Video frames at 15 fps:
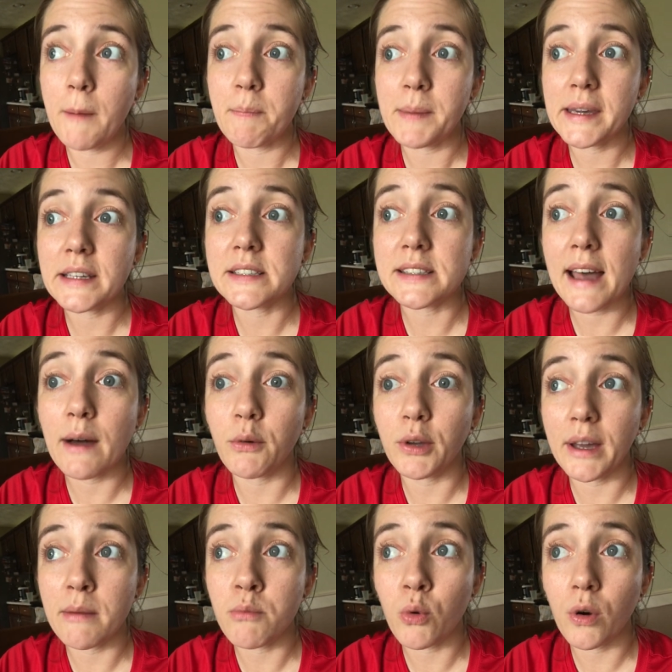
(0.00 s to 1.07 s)
Because that will
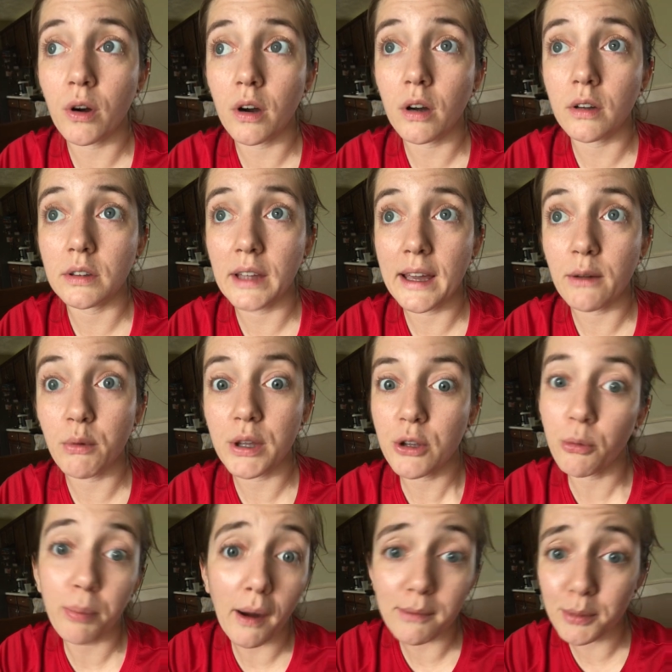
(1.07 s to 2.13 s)
get more like what you'll
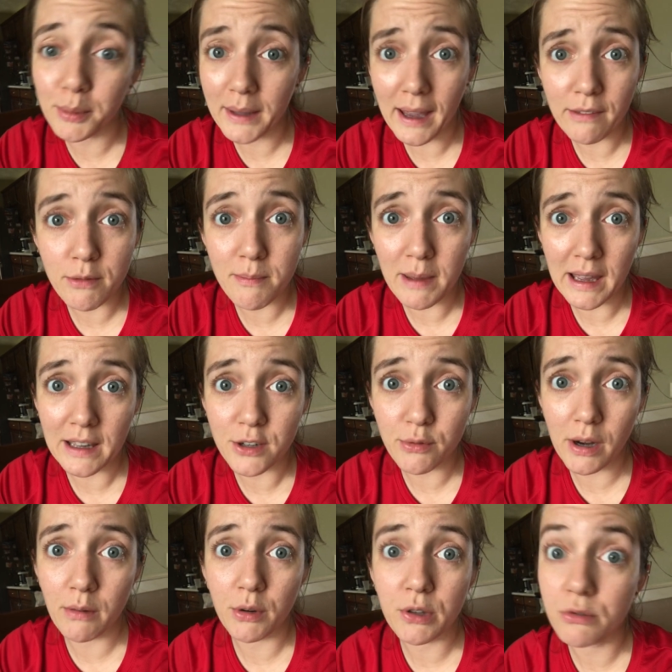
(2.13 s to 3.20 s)
probably have in band,
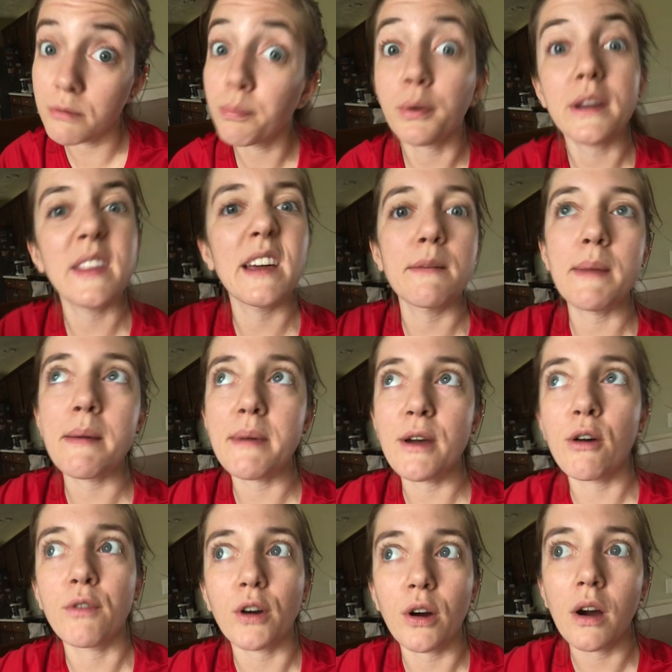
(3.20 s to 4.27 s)
right? Where you would breathe in maybe
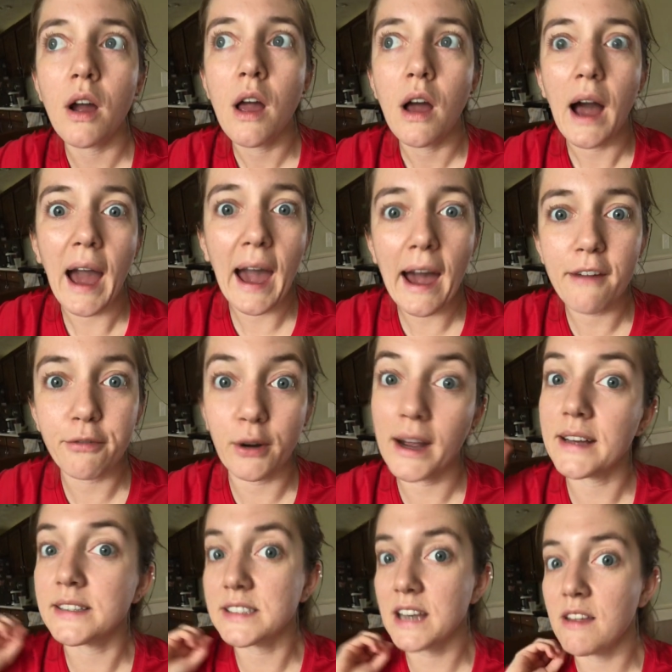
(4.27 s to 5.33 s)
over a half
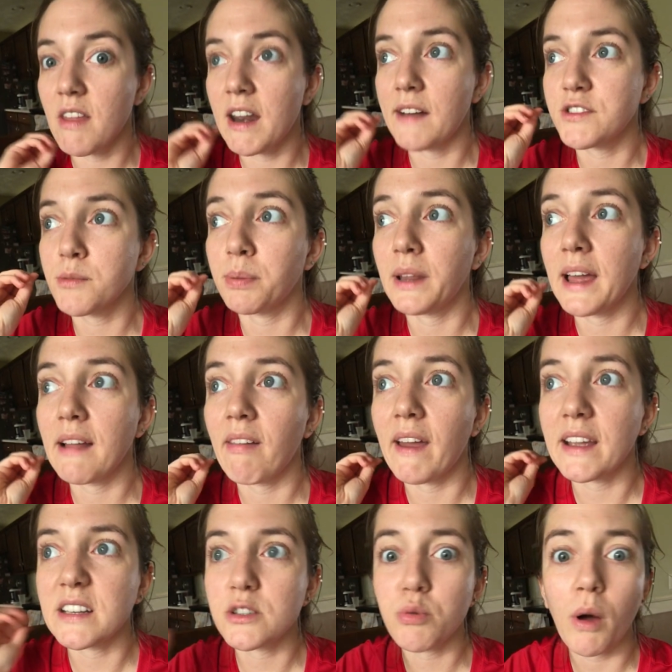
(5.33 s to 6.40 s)
rest and then have to play
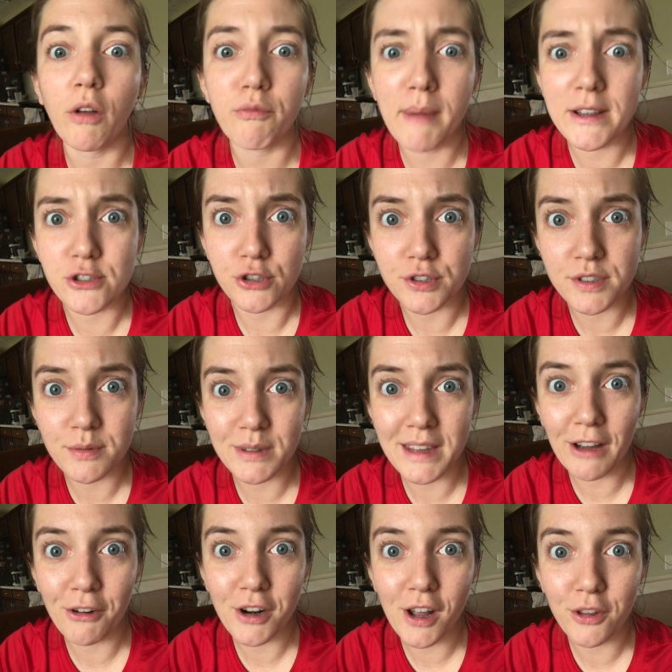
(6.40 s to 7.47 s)
like 12 measures
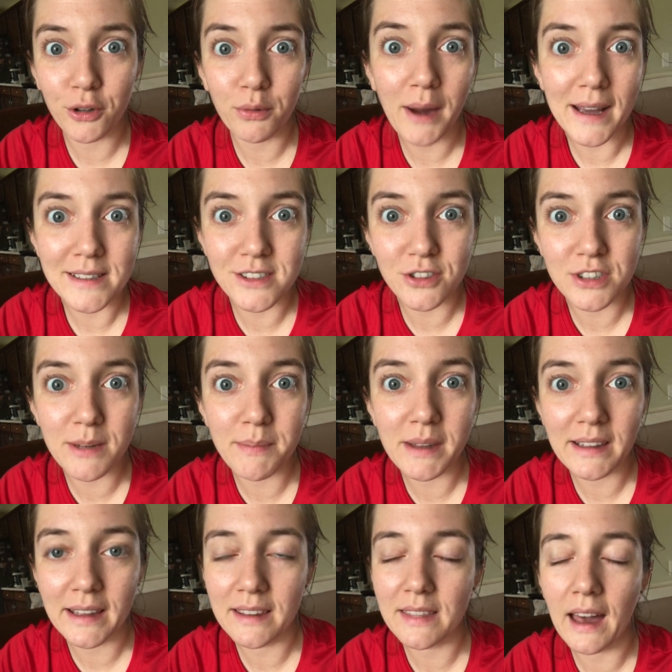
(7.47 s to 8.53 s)
without another rest or something
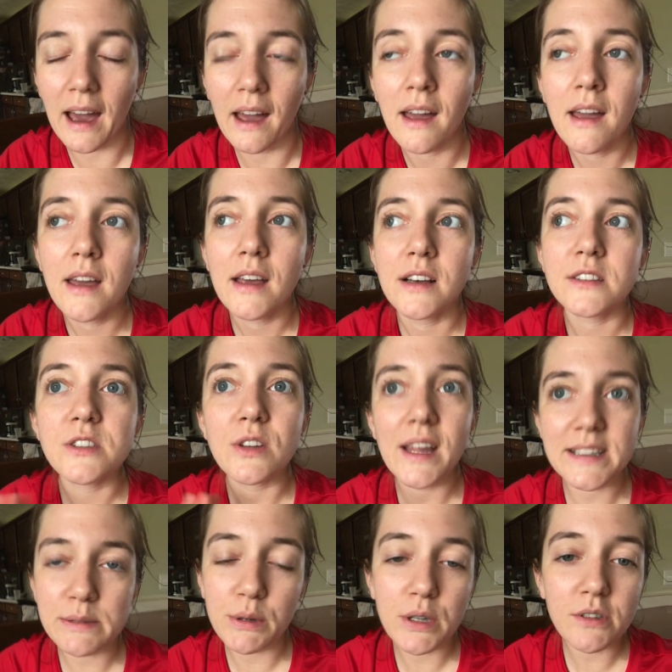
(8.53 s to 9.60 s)
like that. So
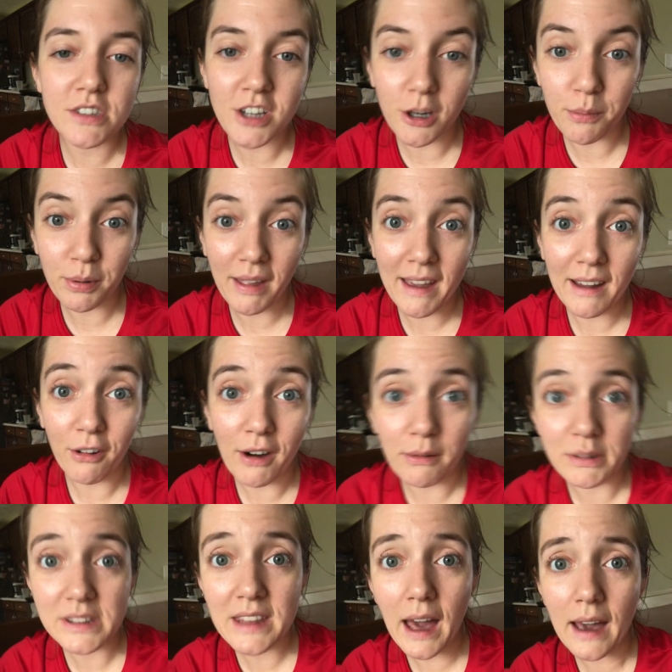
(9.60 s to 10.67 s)
that's where you start playing around
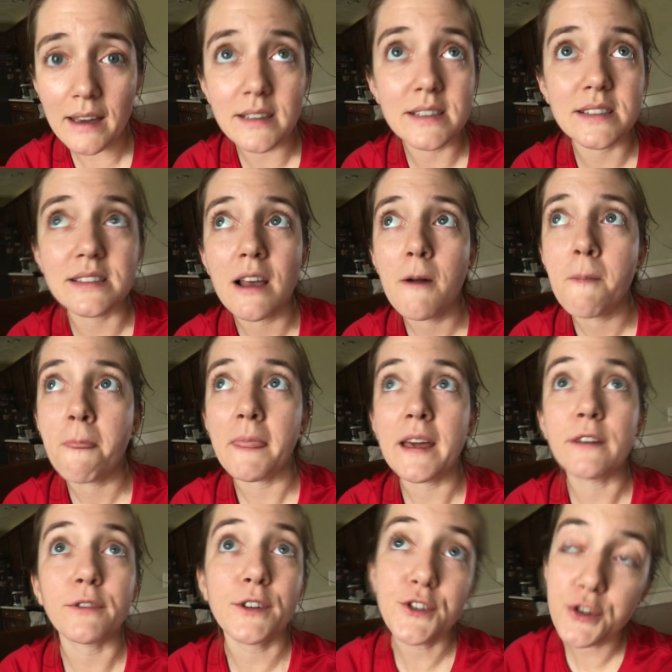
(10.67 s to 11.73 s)
with that, is
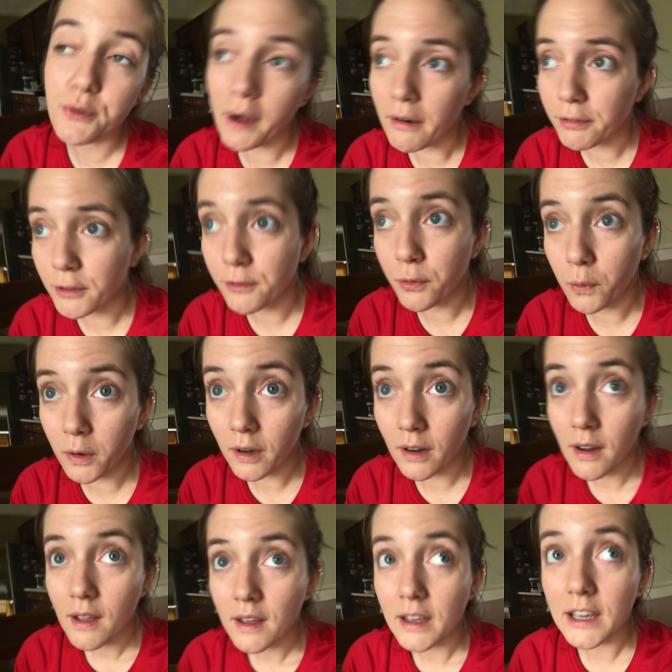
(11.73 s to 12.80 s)
in for 2, out for 4.
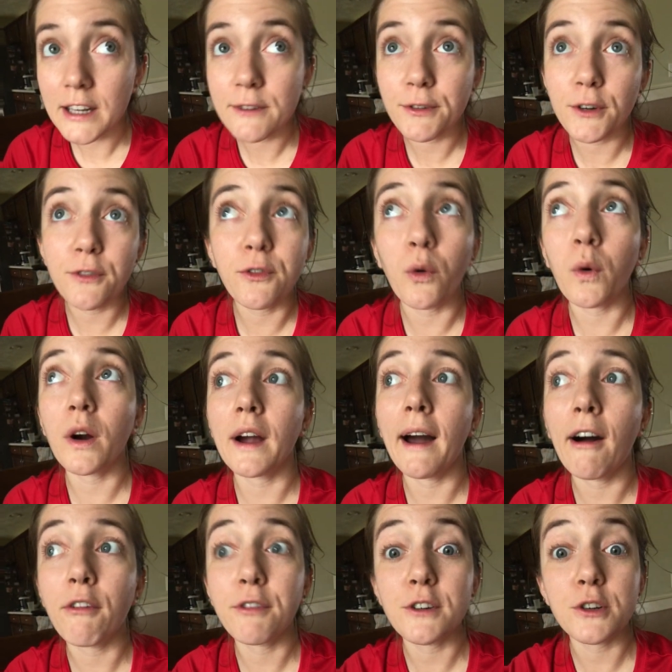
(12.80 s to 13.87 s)
In for 4,
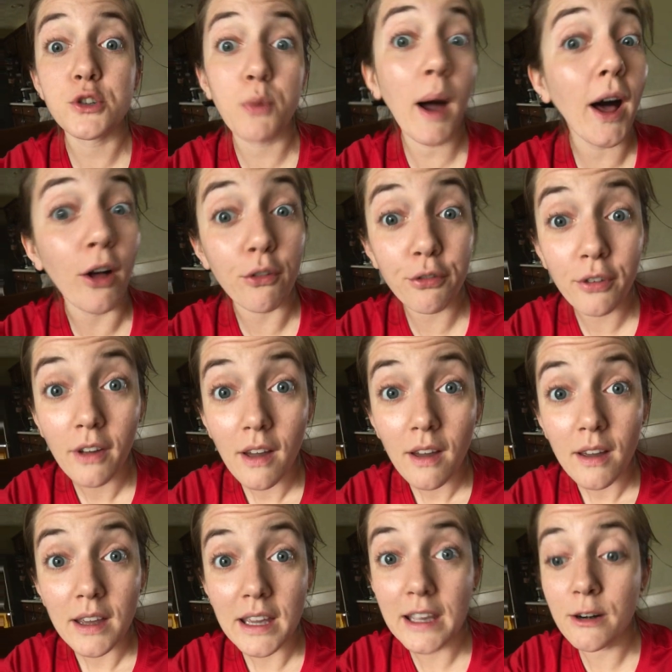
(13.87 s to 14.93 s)
out for 12.
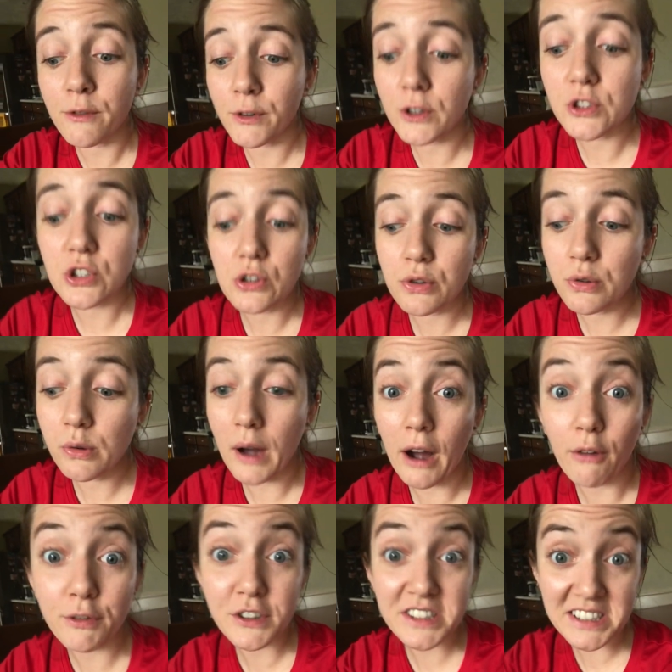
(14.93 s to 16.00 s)
In for 2,
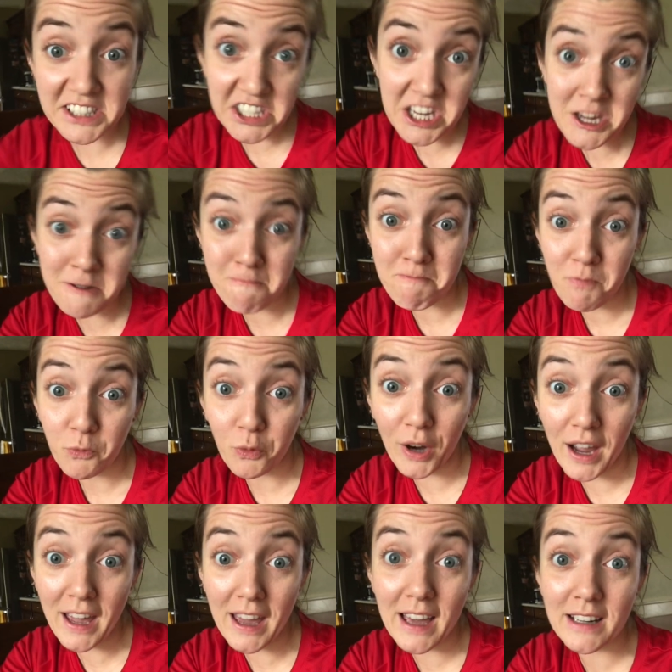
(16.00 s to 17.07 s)
out for 16,
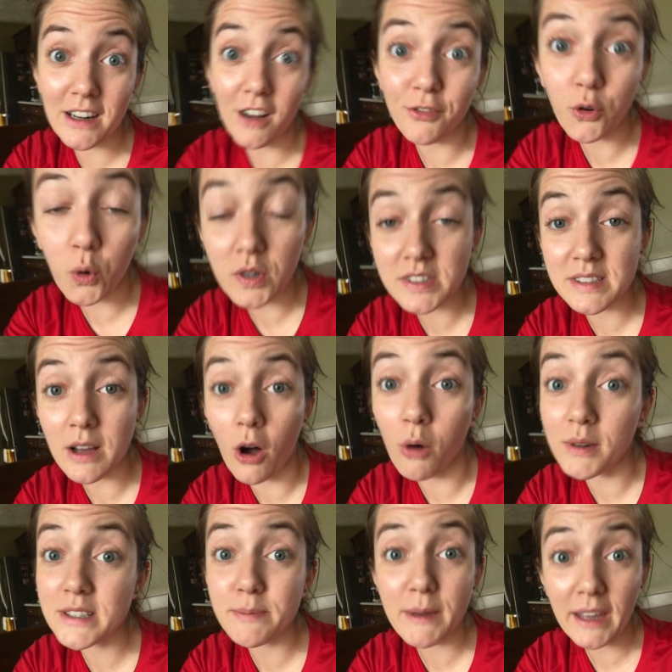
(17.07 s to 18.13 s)
right? And of course,
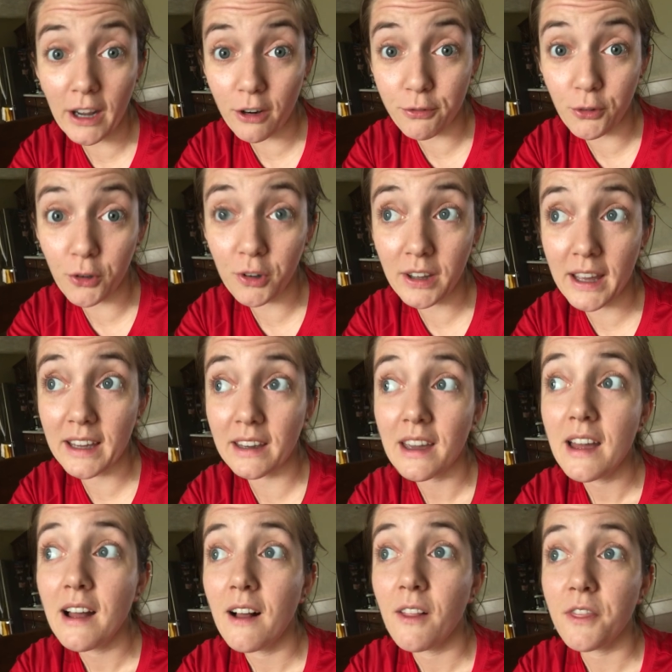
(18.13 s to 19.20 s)
always be careful. Like
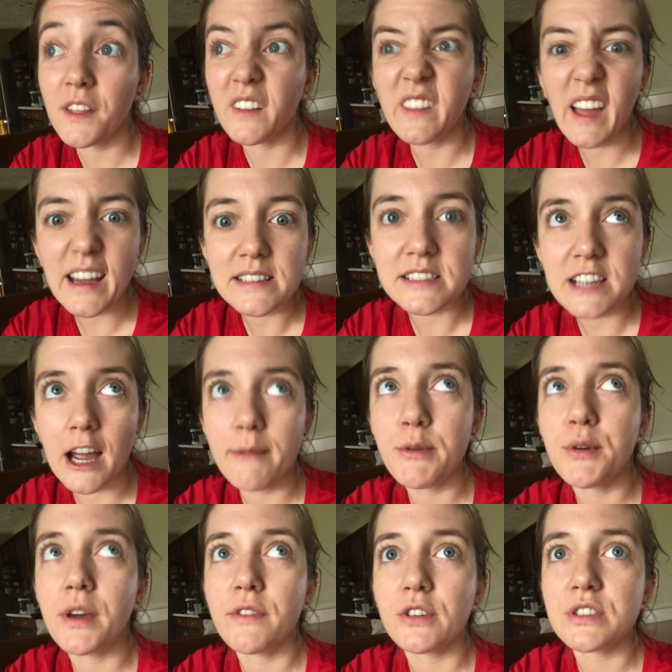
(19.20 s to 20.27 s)
the less time you
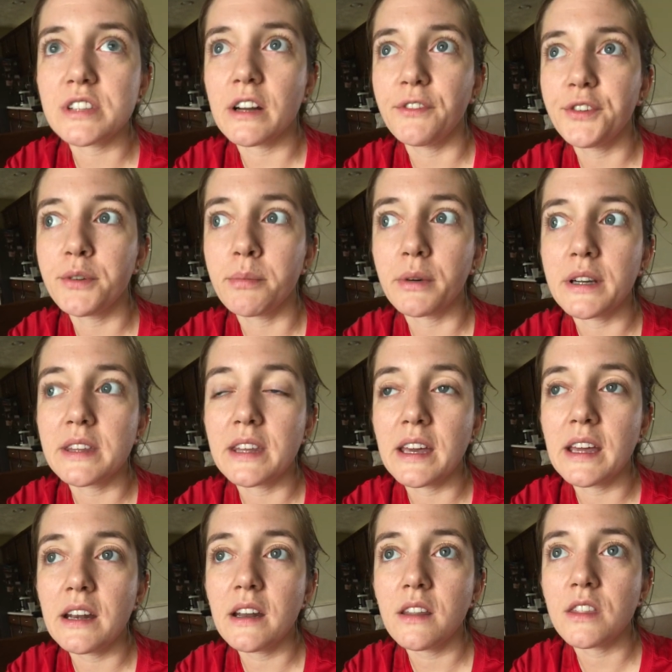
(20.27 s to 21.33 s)
give yourself to breathe
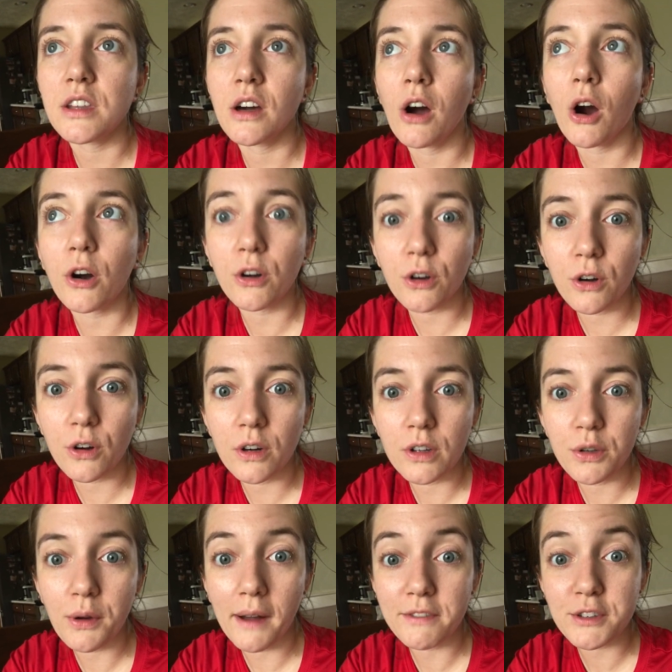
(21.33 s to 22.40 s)
in, the harder
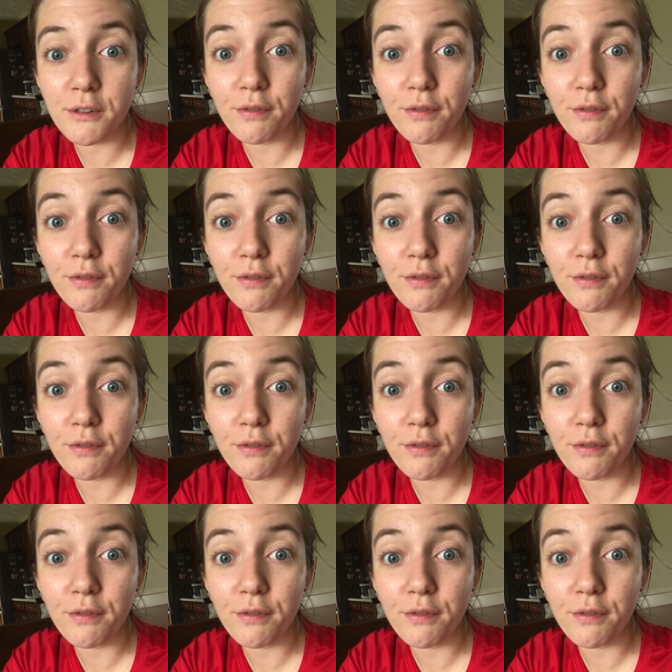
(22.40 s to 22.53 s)
you have to